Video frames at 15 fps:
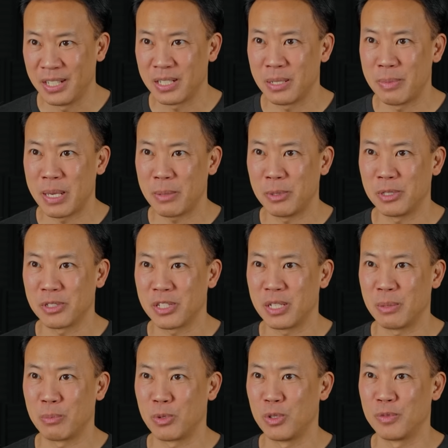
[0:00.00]
to be able to
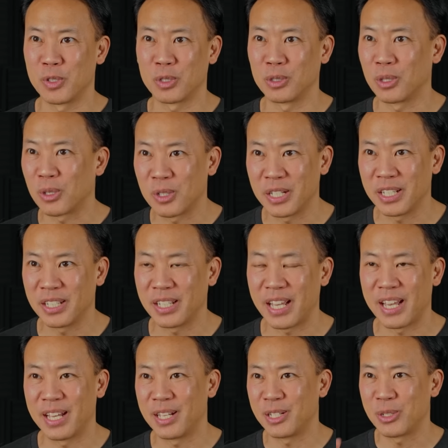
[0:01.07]
improve your learning
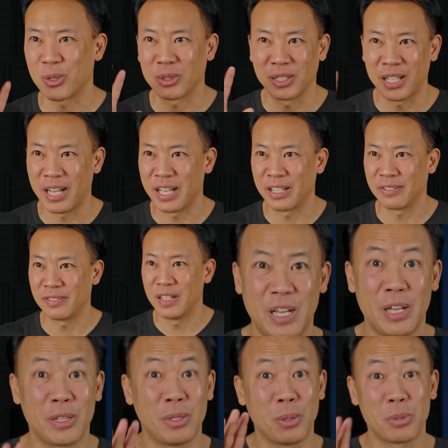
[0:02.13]
and your life,
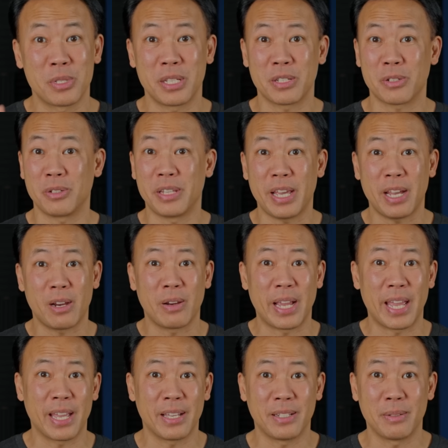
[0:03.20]
those things are there.
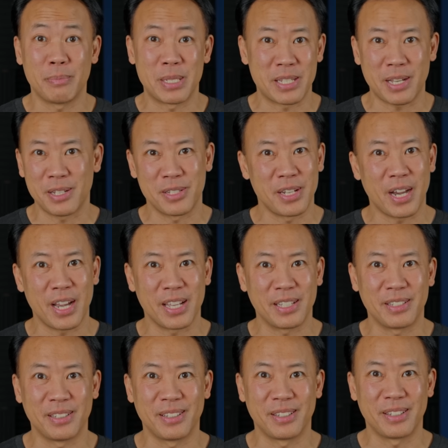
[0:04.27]
And besides
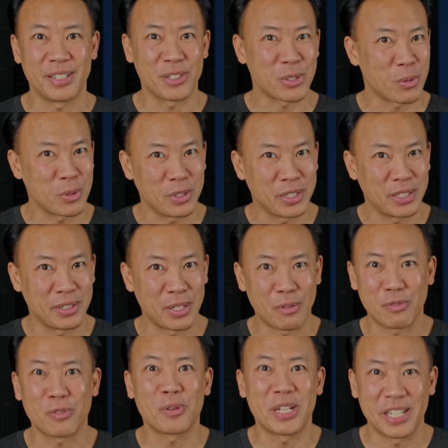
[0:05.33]
diet, things are really they're
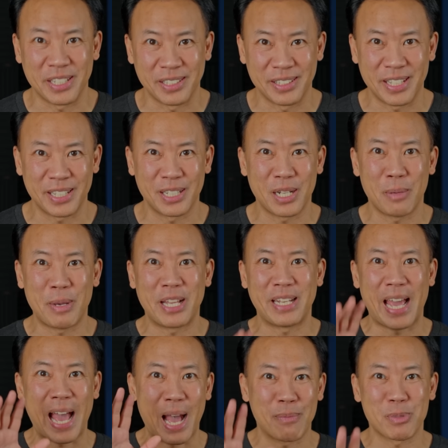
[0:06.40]
free they could come
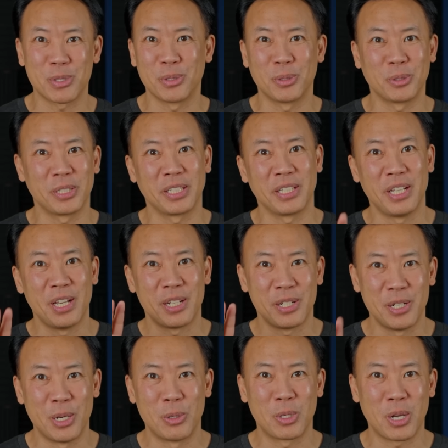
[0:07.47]
at absolutely
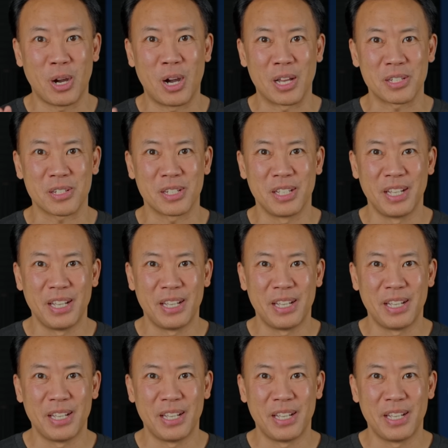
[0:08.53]
no cost